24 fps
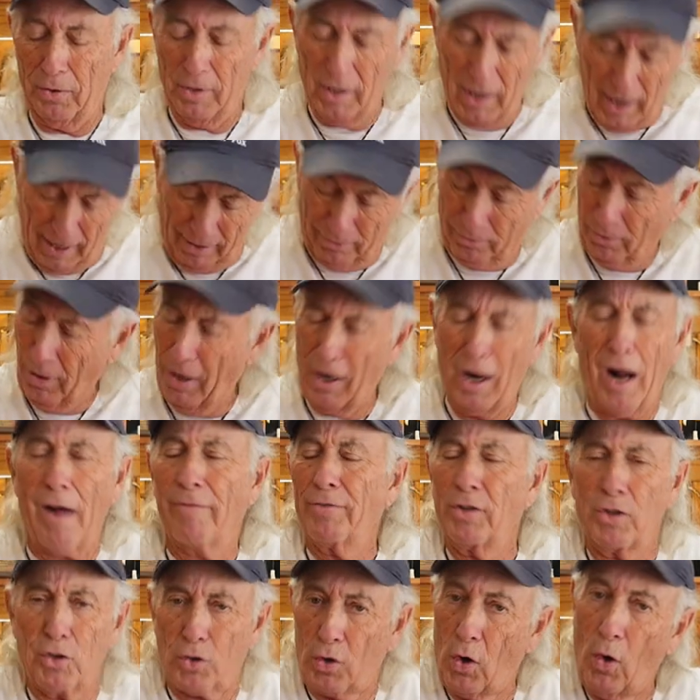Yeah, right off
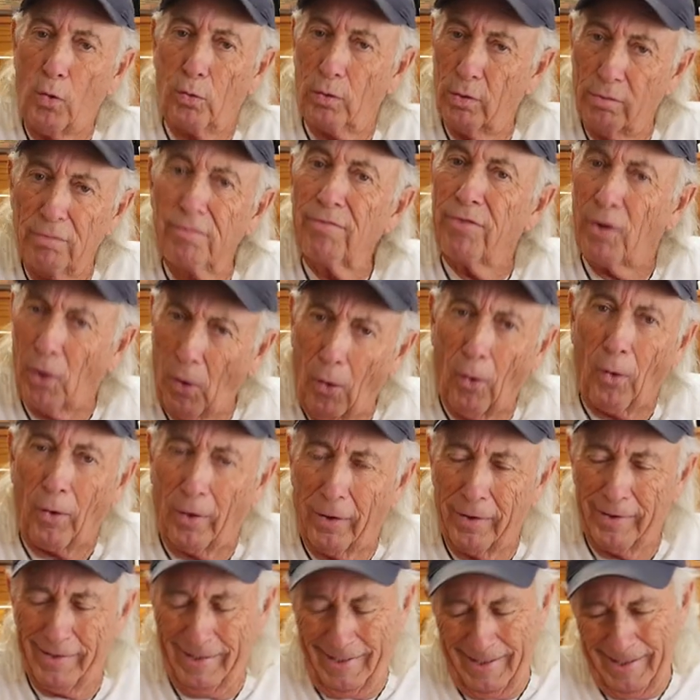the showroom floor.